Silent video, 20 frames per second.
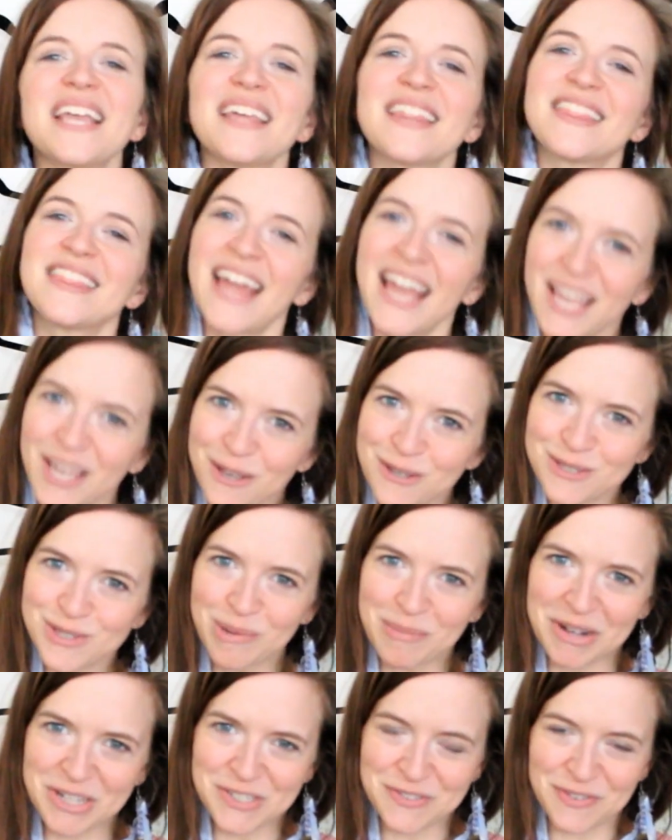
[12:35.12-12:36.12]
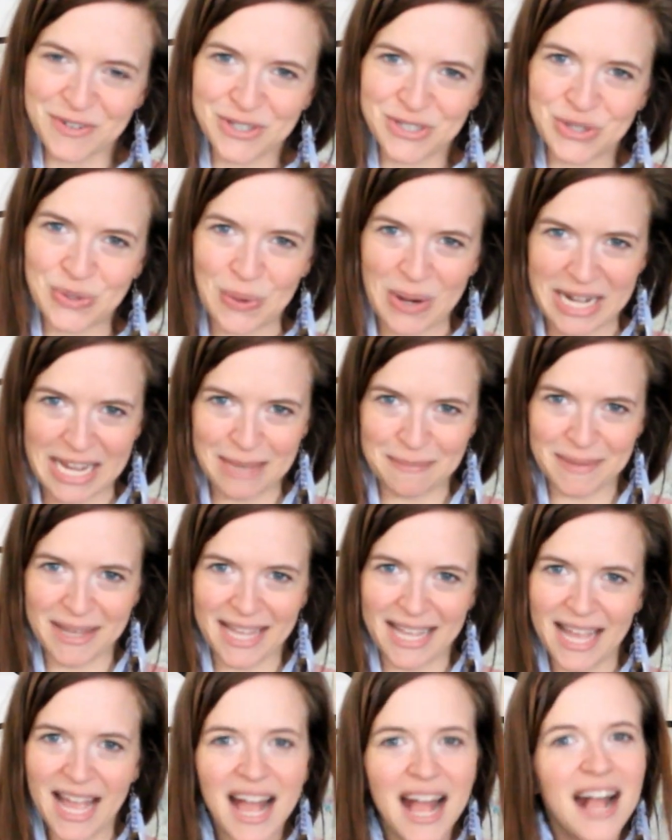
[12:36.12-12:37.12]
Thank you so much for joining
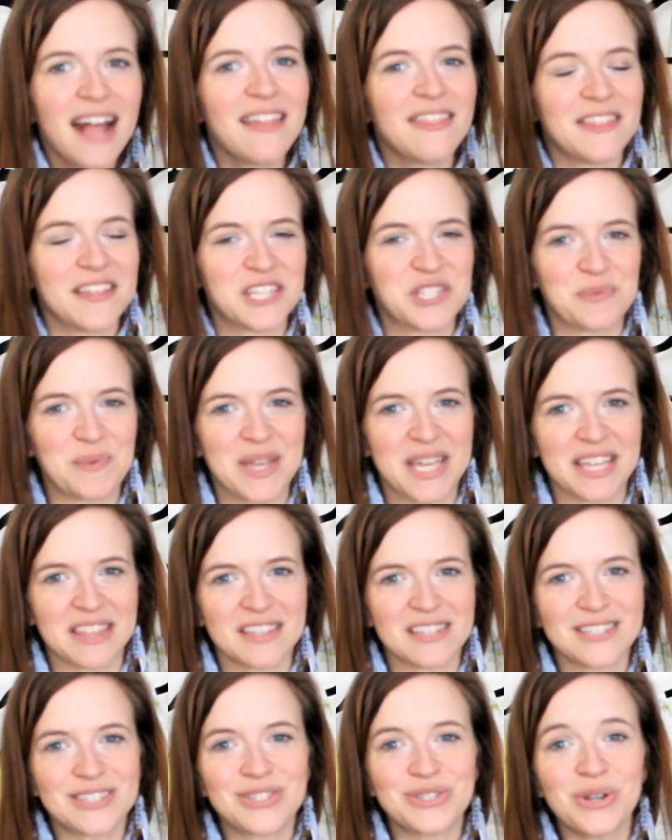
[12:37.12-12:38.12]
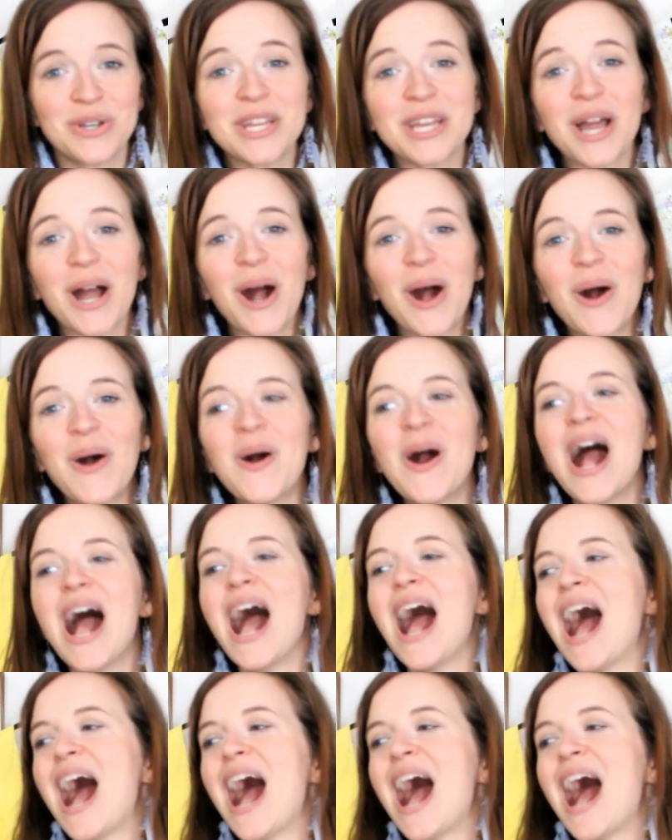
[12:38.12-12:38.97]
me this week in the studio.